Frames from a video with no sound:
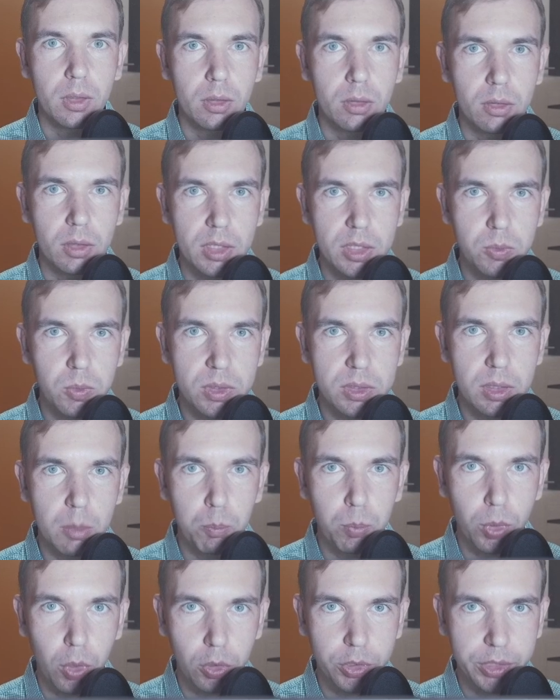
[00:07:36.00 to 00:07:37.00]
This was a
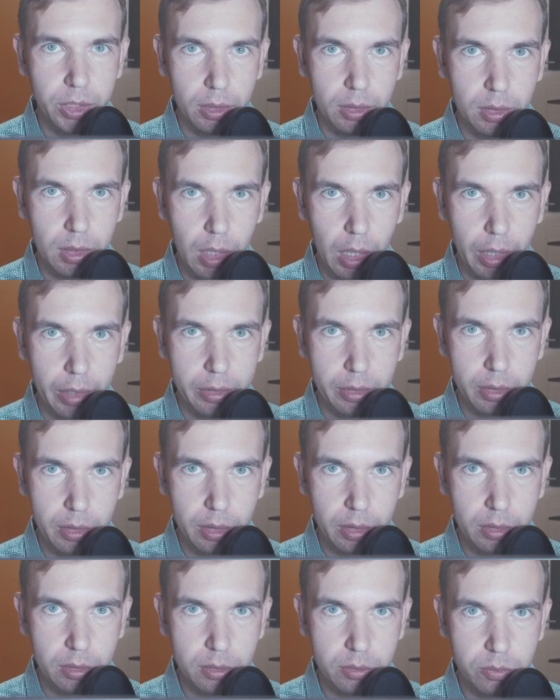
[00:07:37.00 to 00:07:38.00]
project I
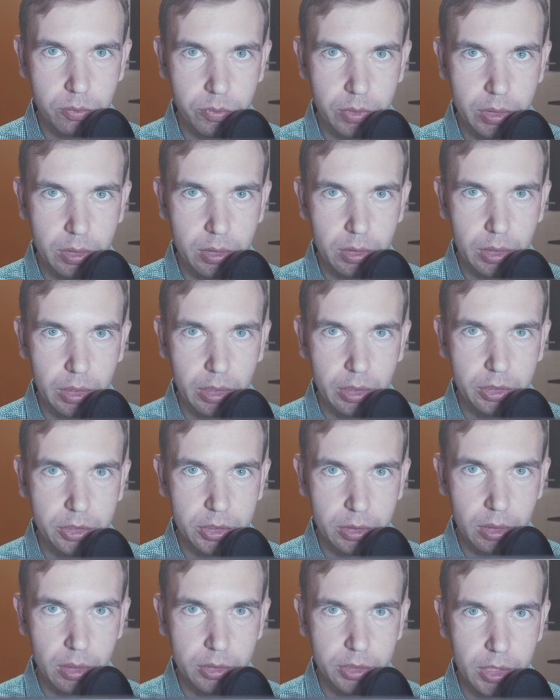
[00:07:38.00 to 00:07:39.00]
did with the
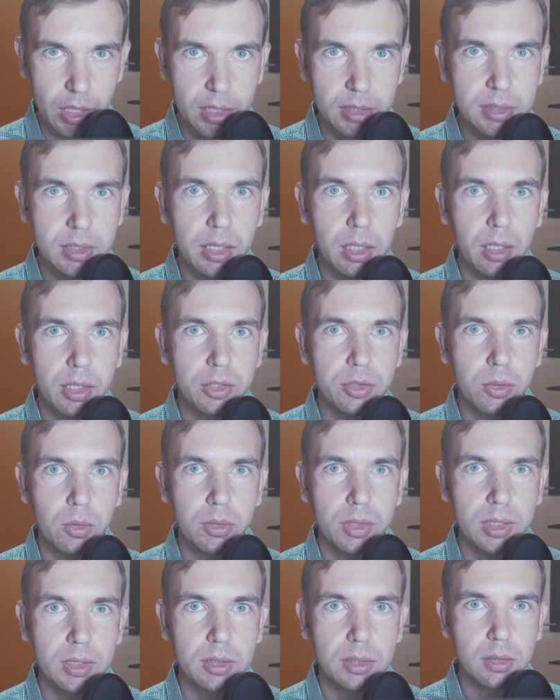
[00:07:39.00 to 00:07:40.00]
JSC
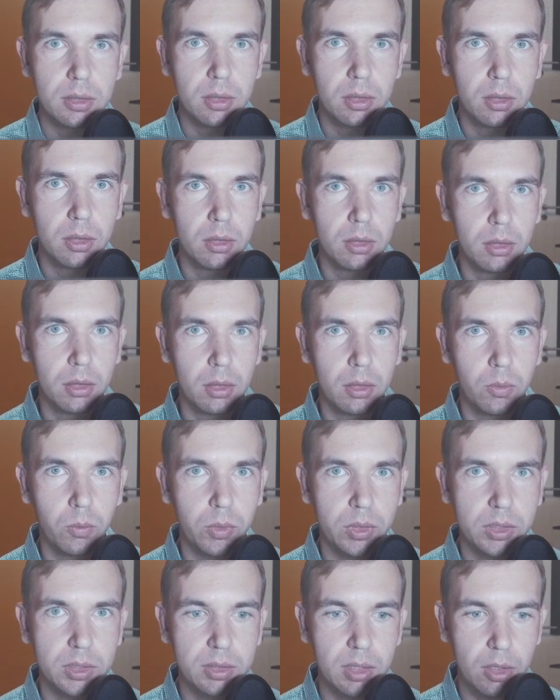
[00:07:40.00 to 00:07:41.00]
Electronics,
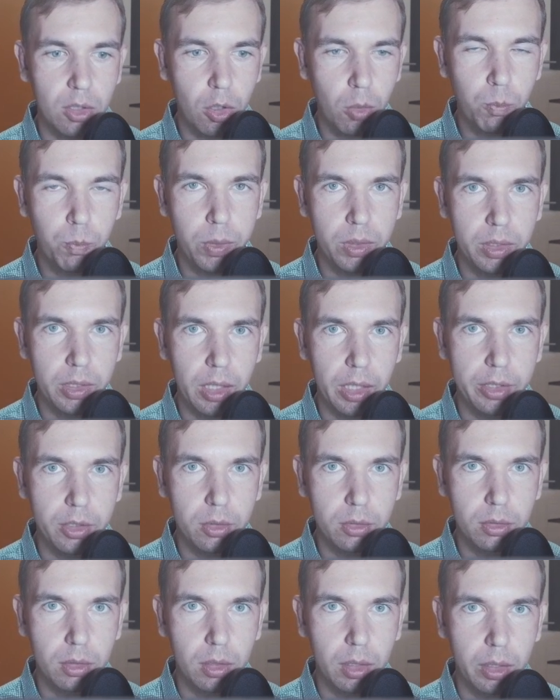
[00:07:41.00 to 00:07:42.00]
which is a company
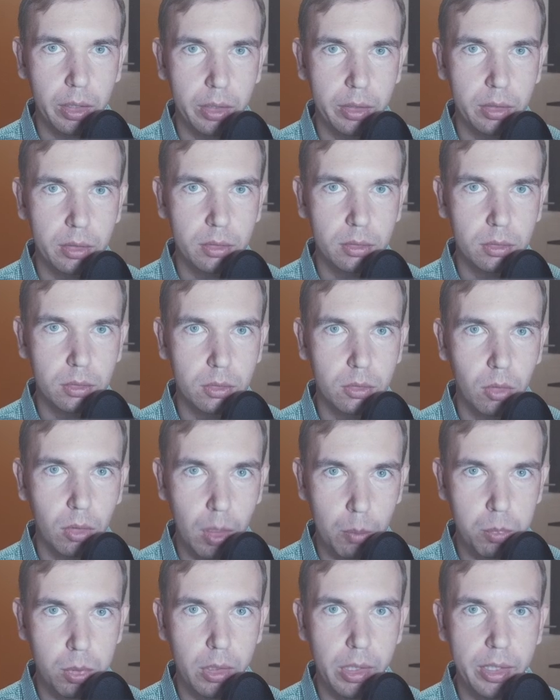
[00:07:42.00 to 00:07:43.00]
I
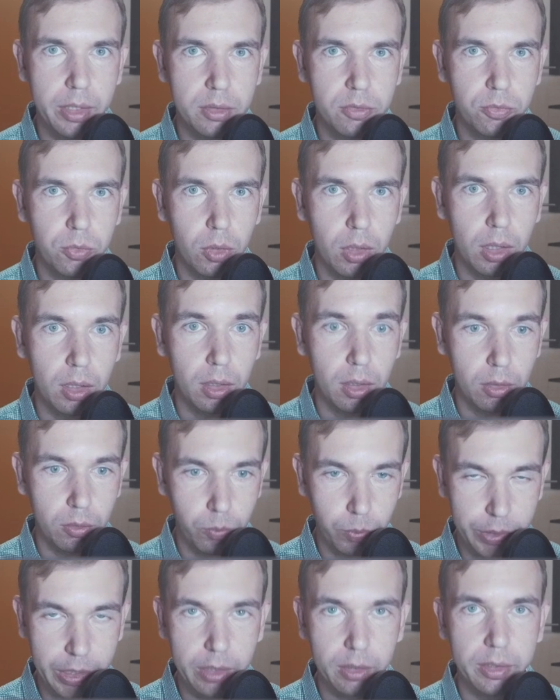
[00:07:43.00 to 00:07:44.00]
collaborate for a
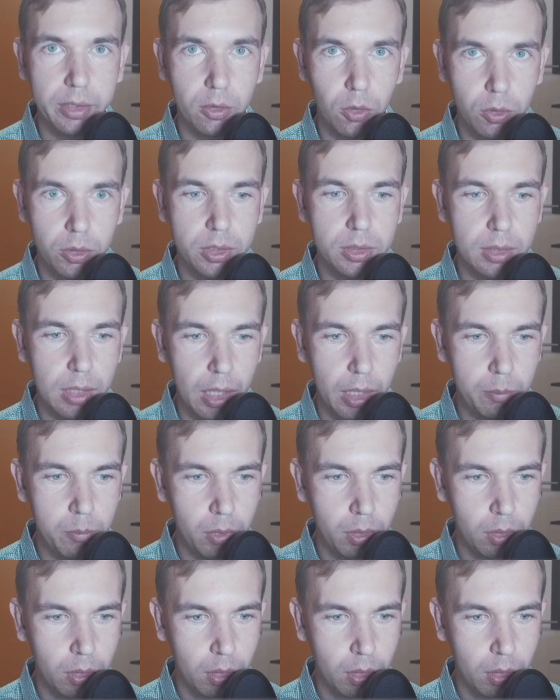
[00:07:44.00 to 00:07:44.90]
really long time.